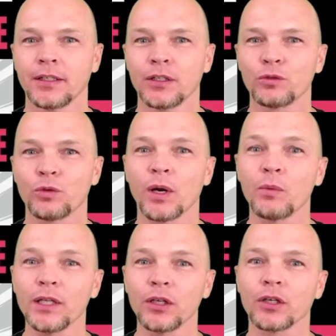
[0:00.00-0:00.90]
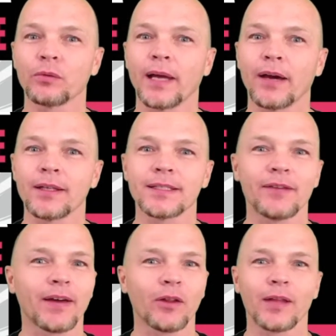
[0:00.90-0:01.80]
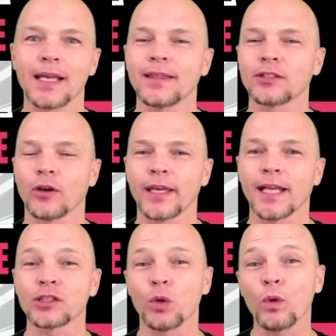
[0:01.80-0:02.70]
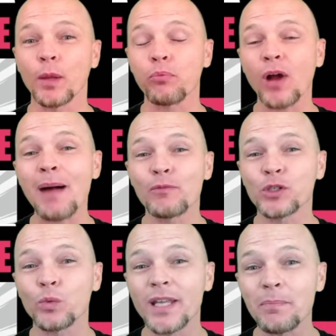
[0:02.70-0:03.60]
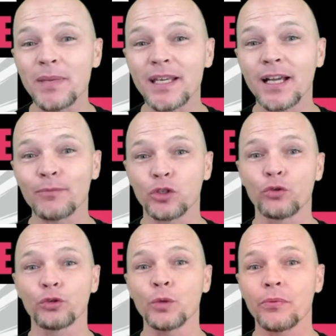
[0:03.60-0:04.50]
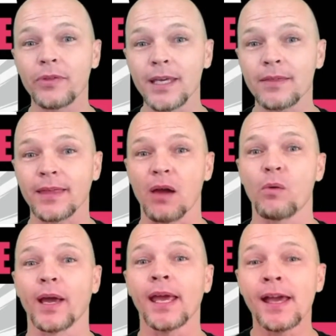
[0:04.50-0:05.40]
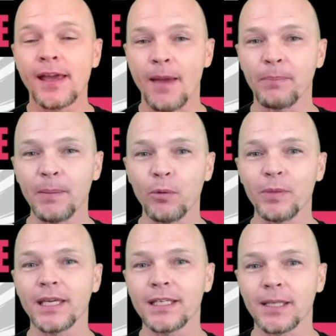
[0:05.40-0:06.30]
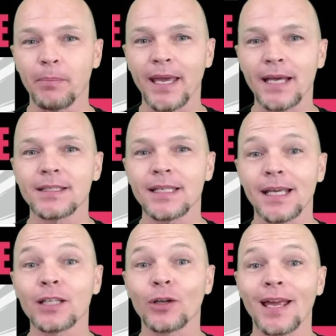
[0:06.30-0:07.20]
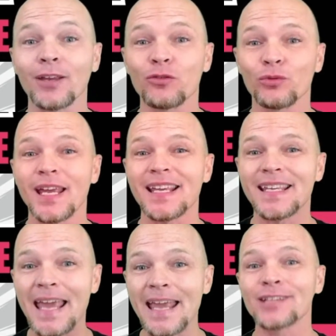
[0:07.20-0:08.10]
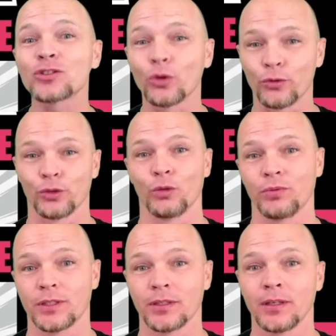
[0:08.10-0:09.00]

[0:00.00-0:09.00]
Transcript: to where we look around and say, if I don't like things, I'll cancel it. Well, the problem is when it becomes groupthink that way and people begin to band together and create cancel groups,